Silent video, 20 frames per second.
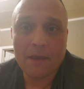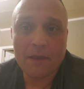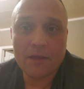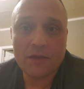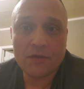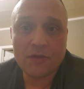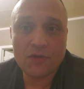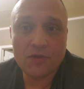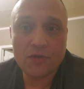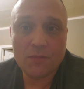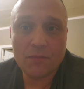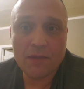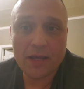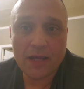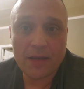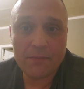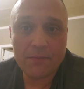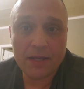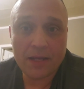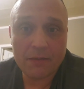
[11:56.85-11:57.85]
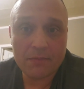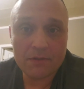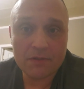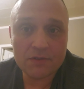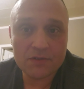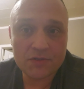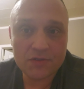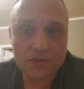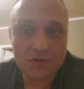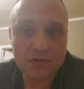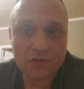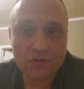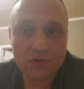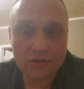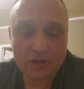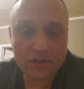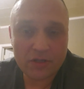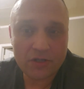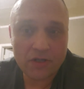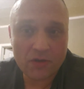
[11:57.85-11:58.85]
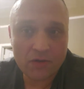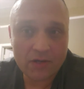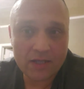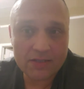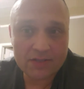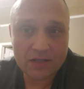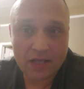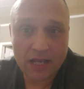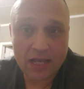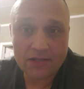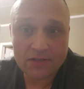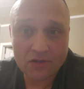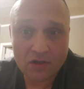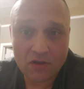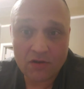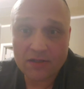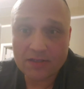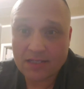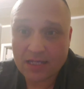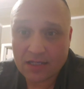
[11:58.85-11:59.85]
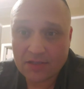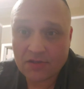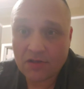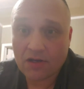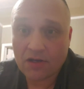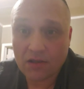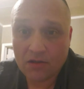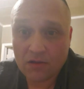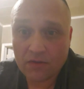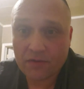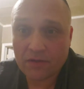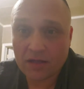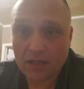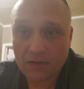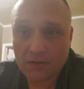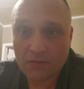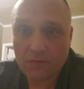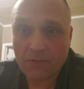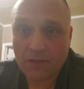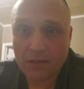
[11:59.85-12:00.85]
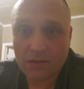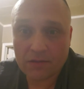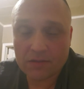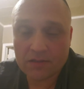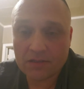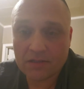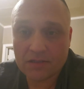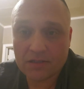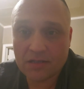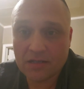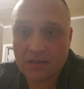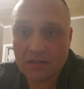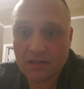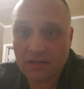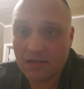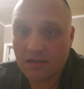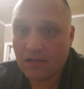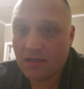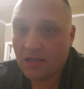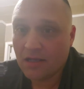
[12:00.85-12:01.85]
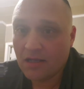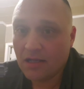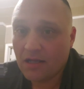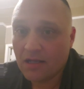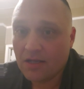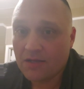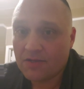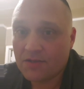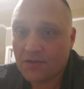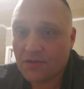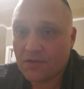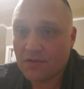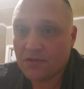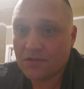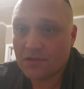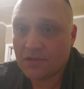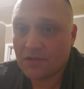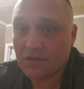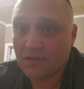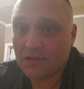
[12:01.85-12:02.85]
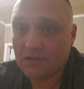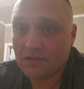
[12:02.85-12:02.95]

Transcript: you may be able to, as long as that's on a healthy level, be able to